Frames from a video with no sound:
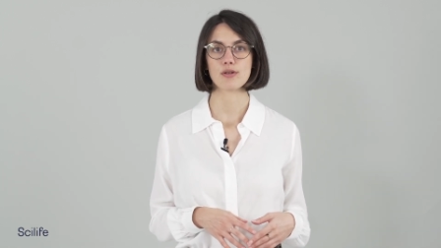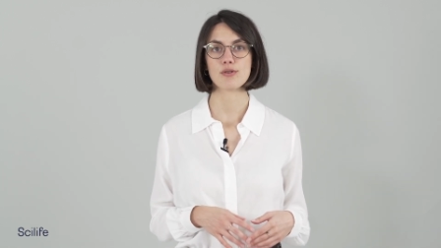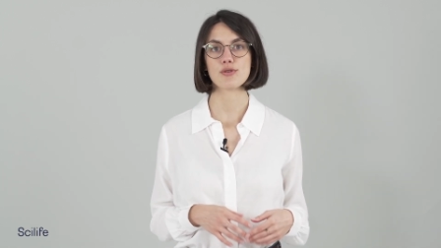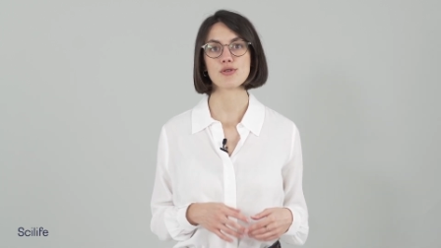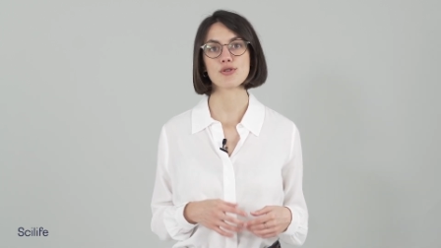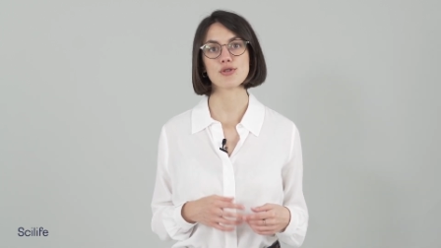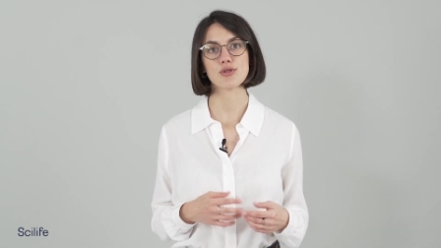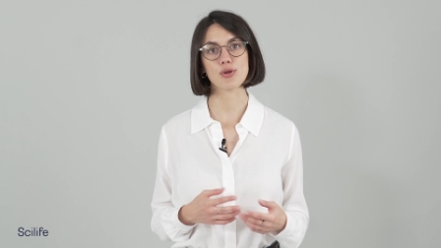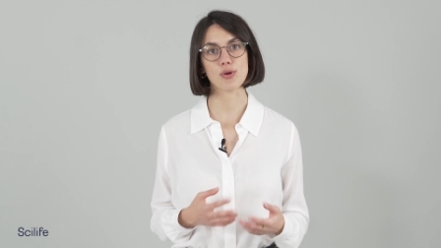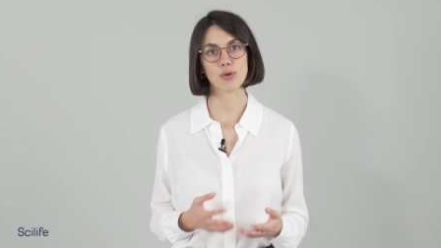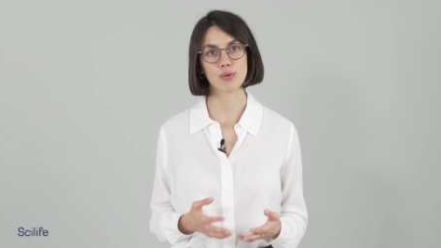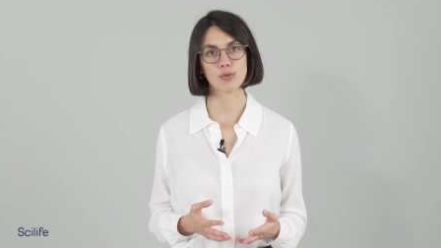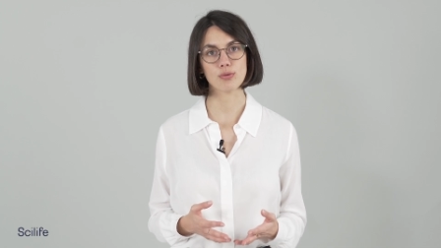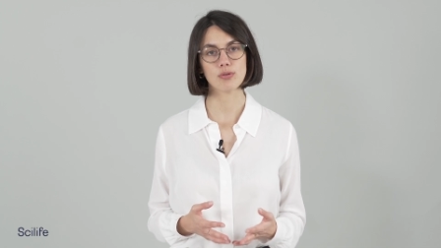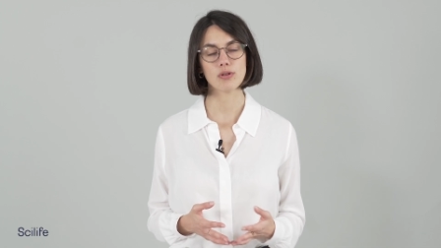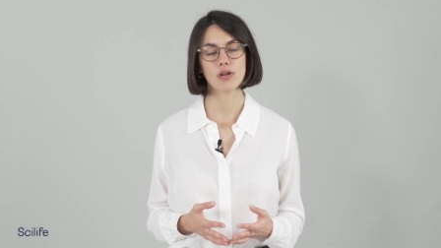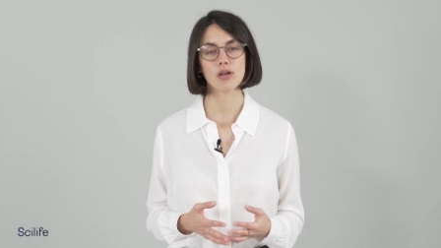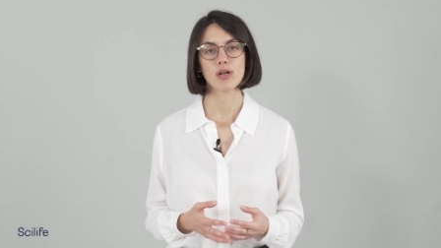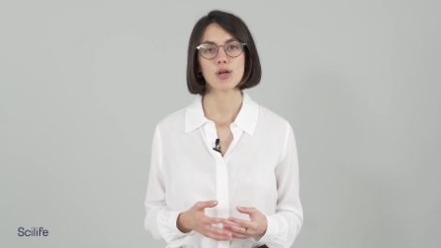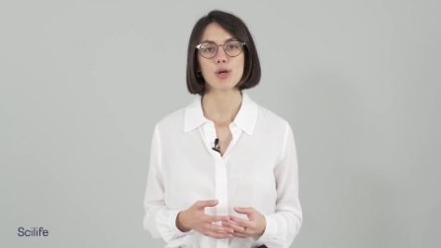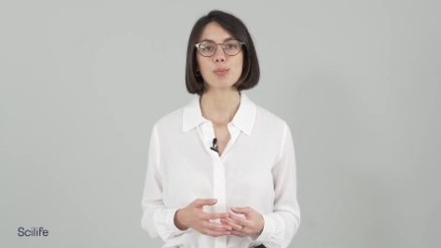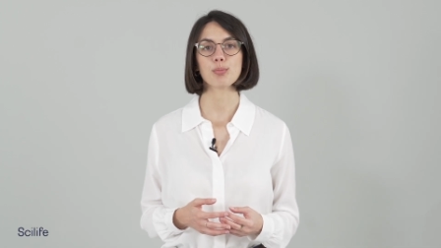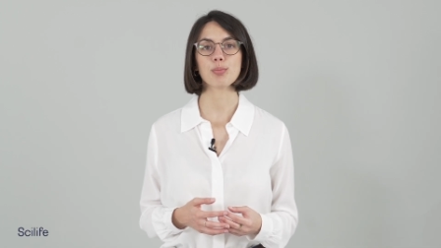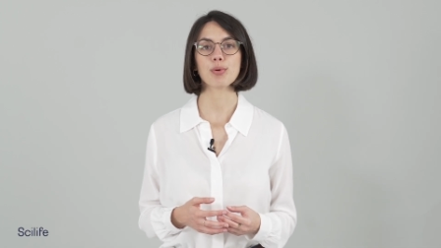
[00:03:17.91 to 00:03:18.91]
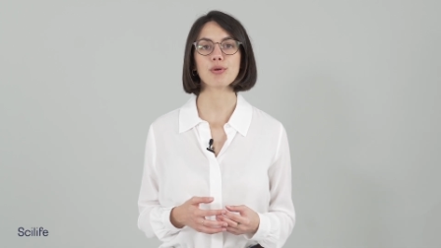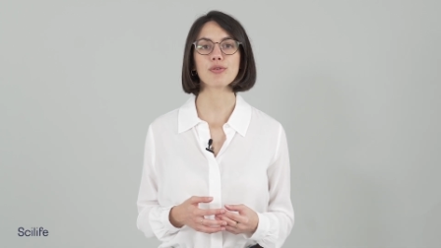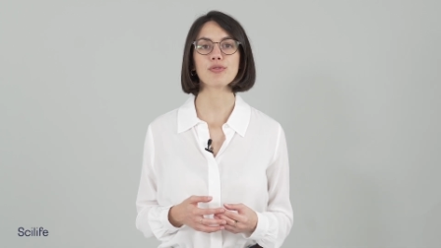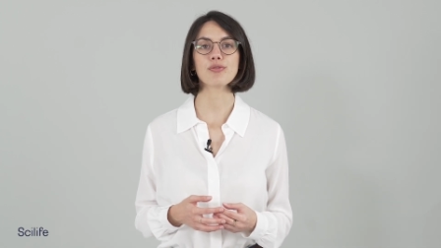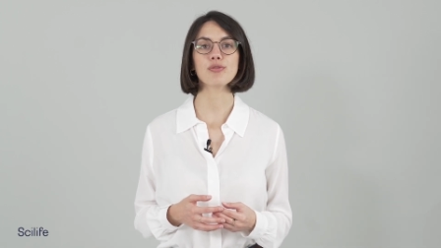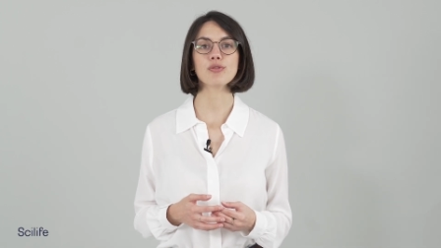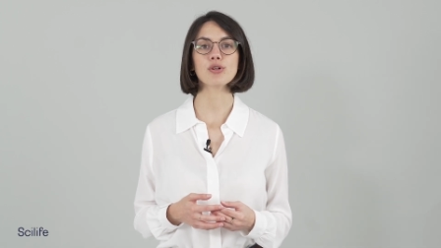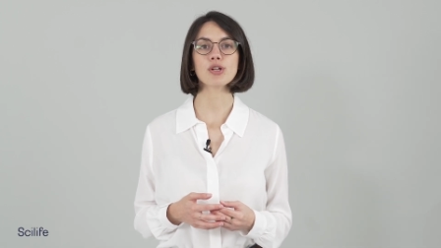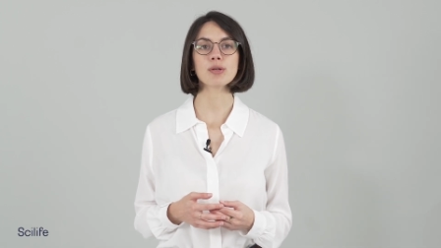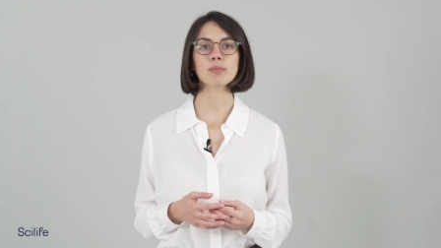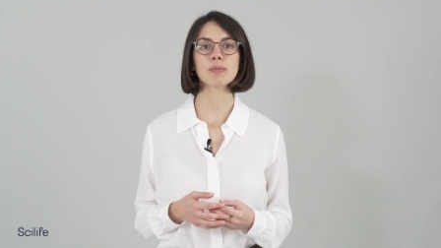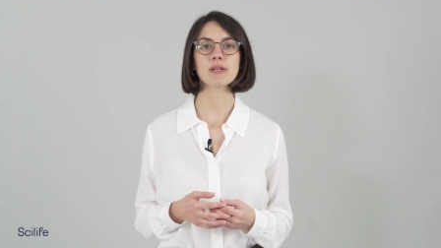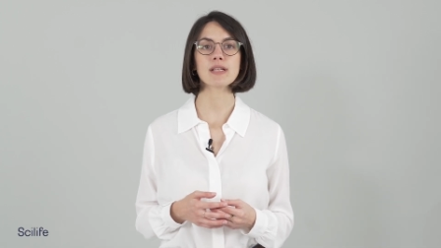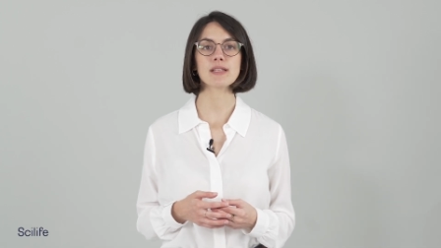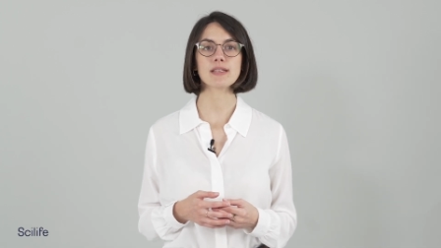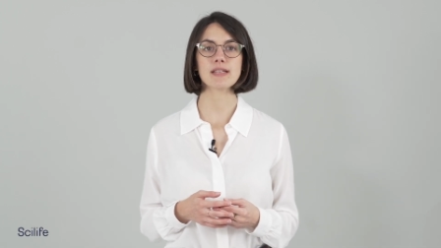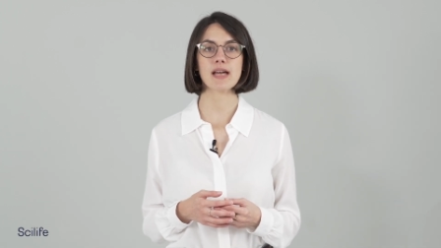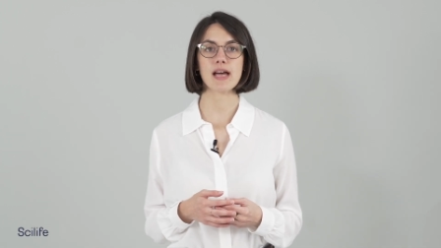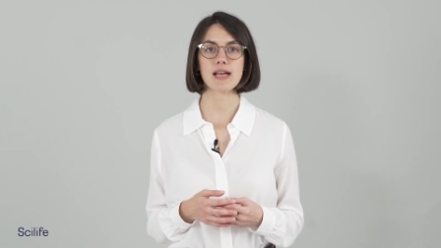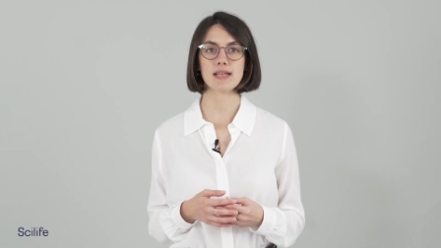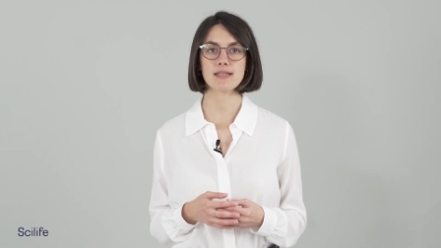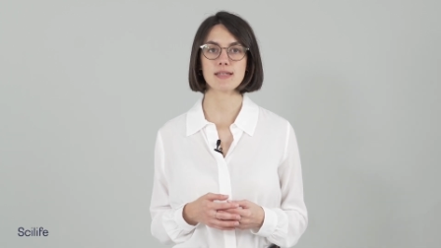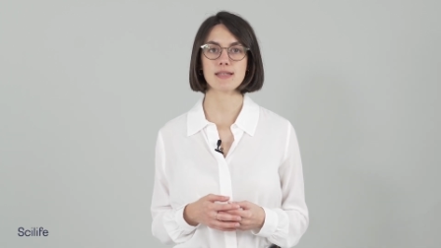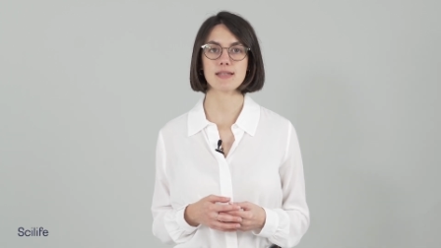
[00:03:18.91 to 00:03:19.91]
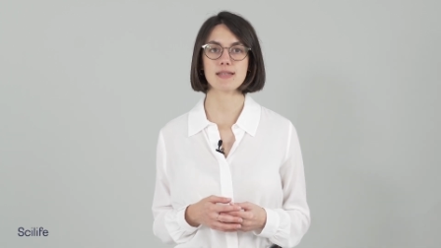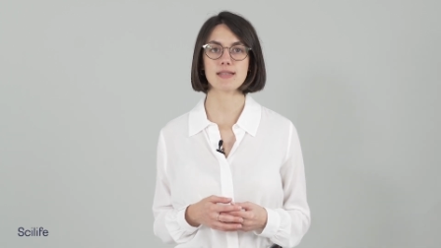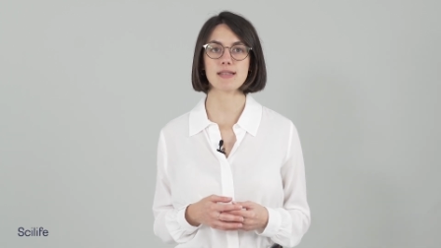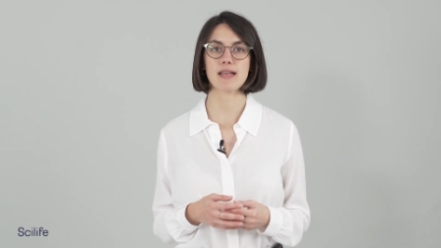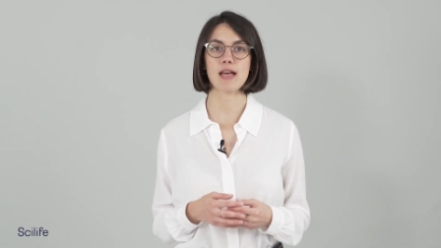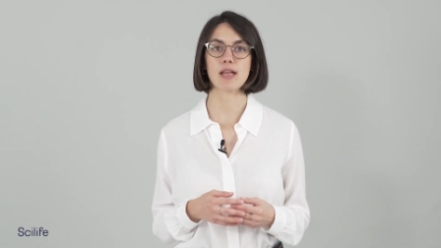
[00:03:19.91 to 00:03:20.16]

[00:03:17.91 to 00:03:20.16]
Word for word: So, performing tests